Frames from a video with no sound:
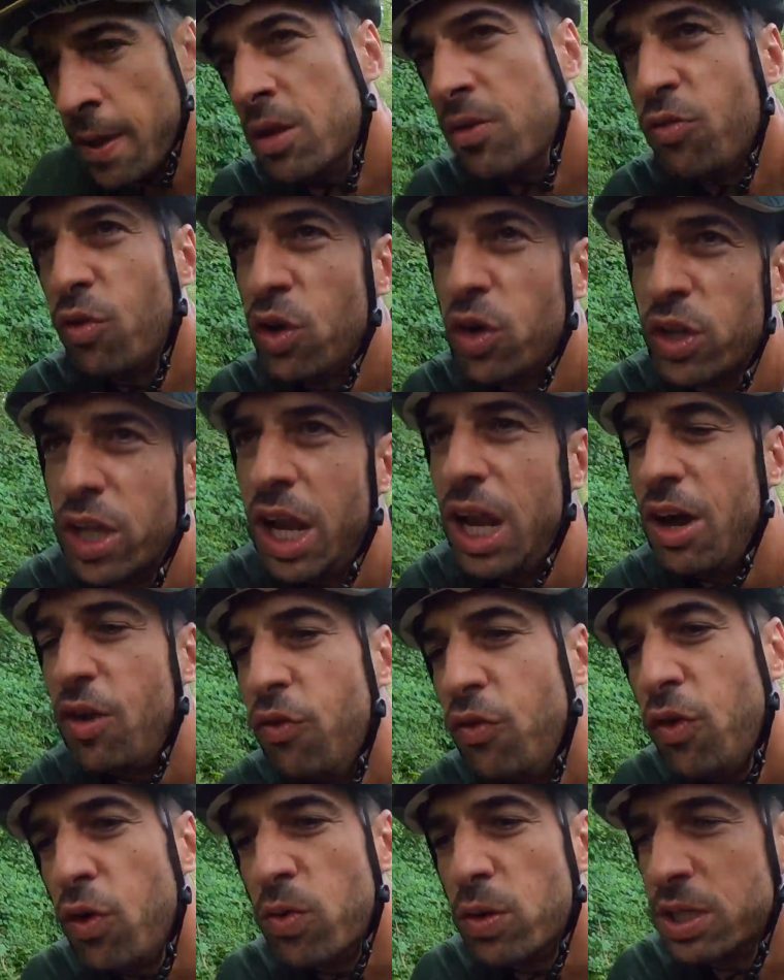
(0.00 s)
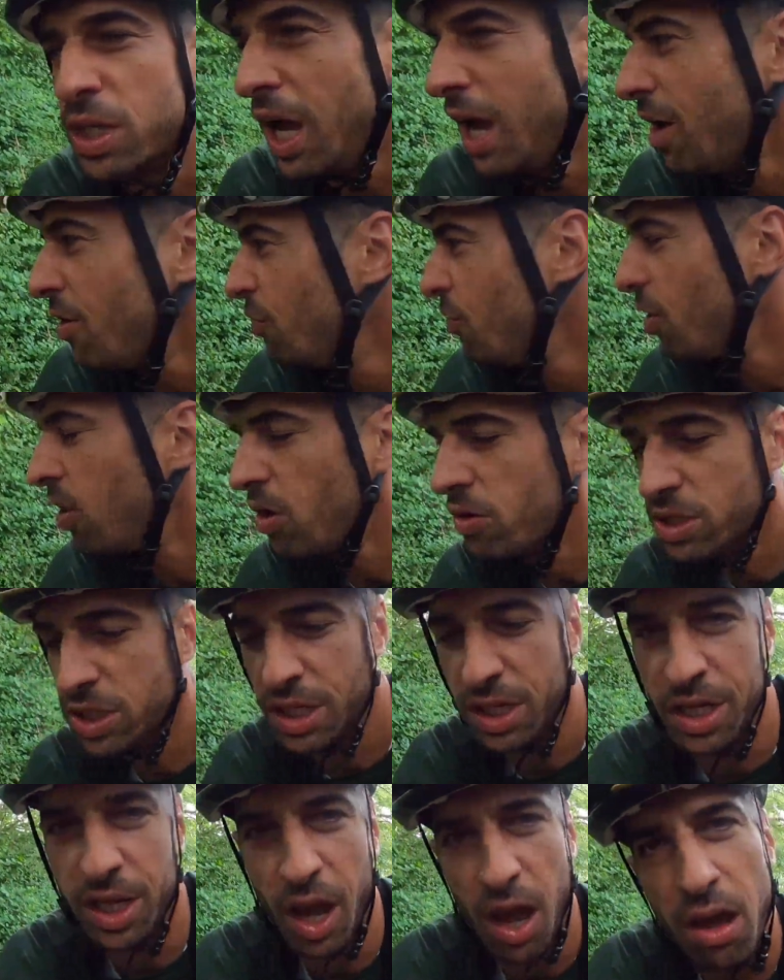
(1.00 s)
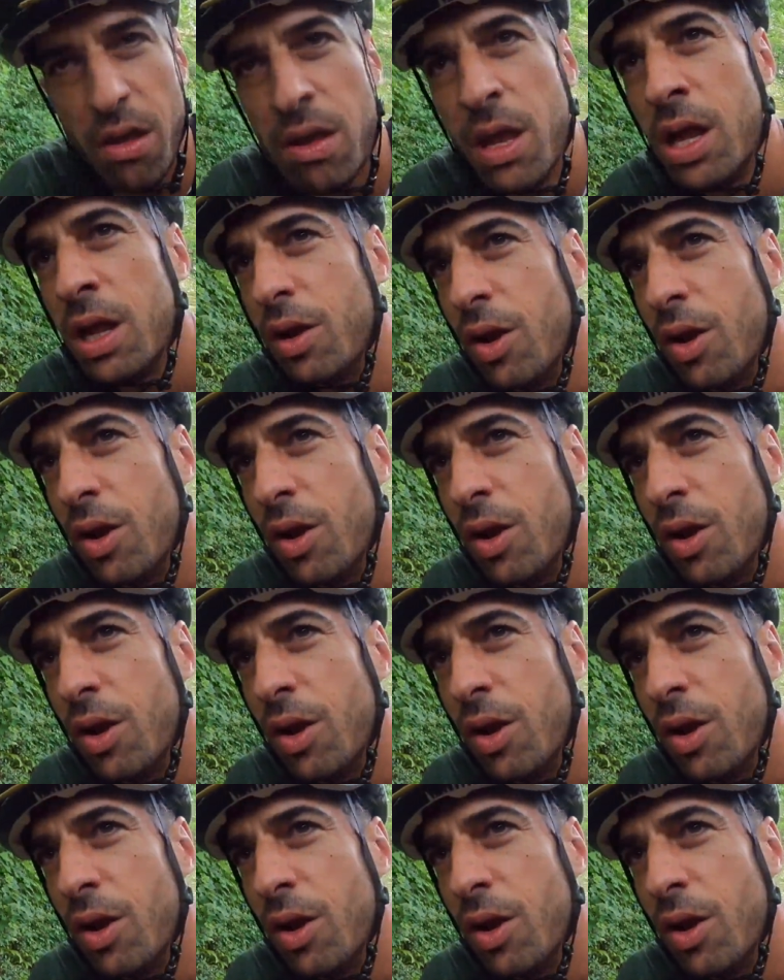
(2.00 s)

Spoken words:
You've already got the Low fork, so how far is it going to go?